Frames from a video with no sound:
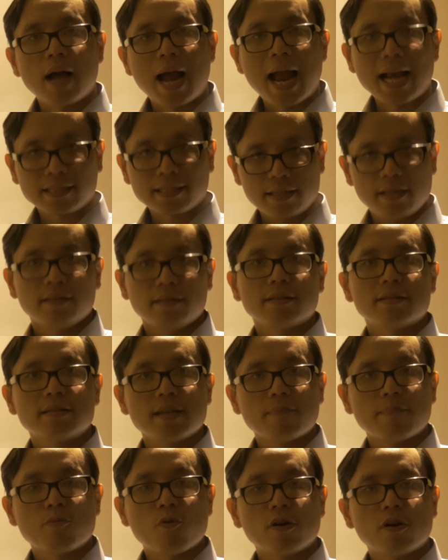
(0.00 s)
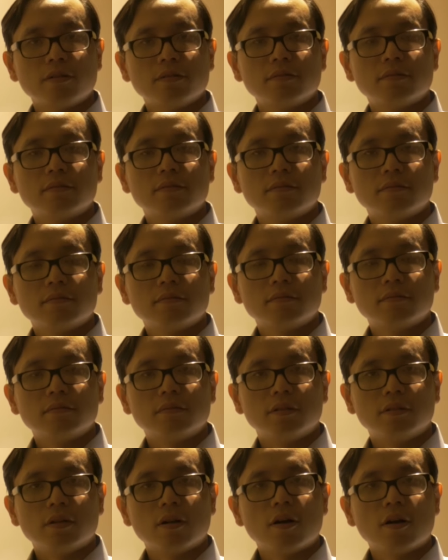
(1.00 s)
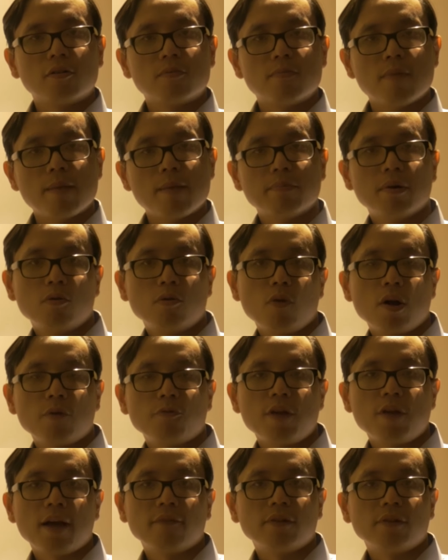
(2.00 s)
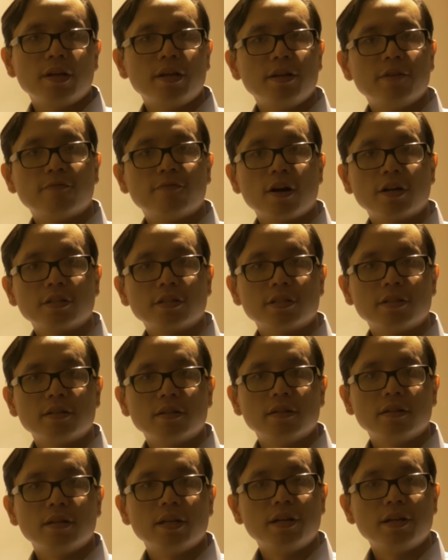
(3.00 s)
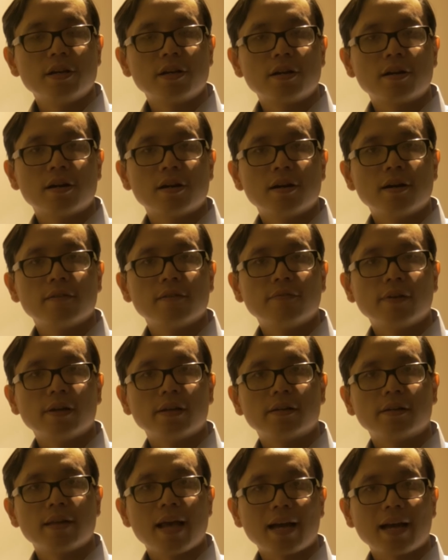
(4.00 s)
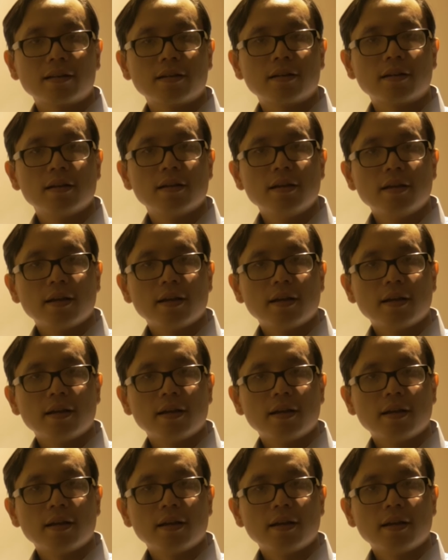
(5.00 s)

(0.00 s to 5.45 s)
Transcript: x-intercept point. You know, remember when we have a linear function, linear curve, and that